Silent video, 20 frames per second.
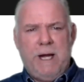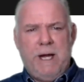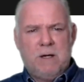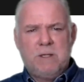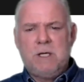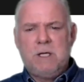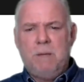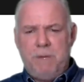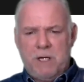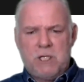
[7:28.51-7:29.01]
or
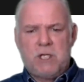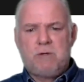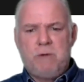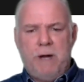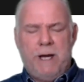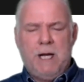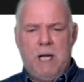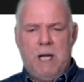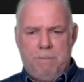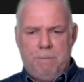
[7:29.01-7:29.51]
something
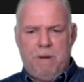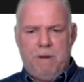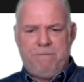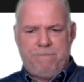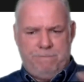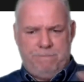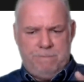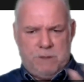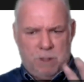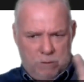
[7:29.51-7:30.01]
straight up.
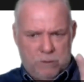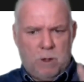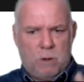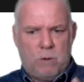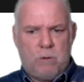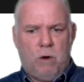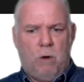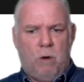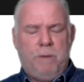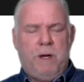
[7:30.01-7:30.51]

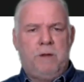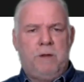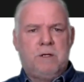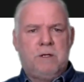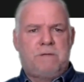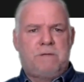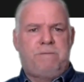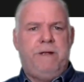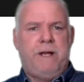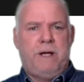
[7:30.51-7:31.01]
Don't quote me on
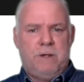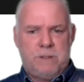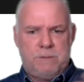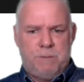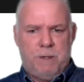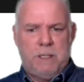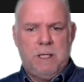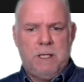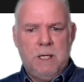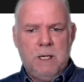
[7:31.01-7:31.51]
those
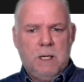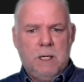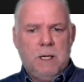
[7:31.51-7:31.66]
figures, but